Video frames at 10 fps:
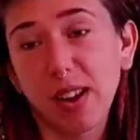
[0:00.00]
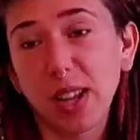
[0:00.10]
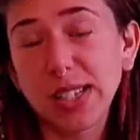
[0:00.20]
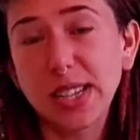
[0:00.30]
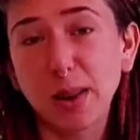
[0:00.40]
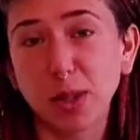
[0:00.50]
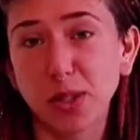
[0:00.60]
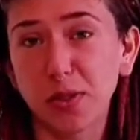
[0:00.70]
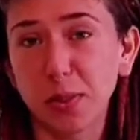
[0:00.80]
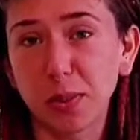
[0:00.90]
lot of time
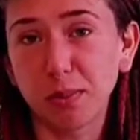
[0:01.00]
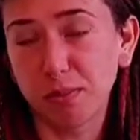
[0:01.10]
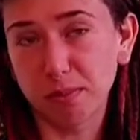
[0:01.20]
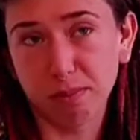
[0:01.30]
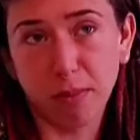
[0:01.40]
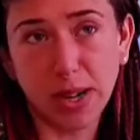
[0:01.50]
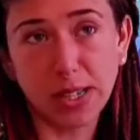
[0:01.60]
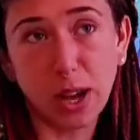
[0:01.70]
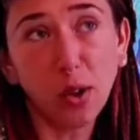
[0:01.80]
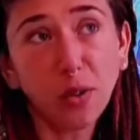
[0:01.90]
just for
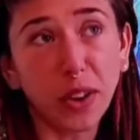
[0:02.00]
myself,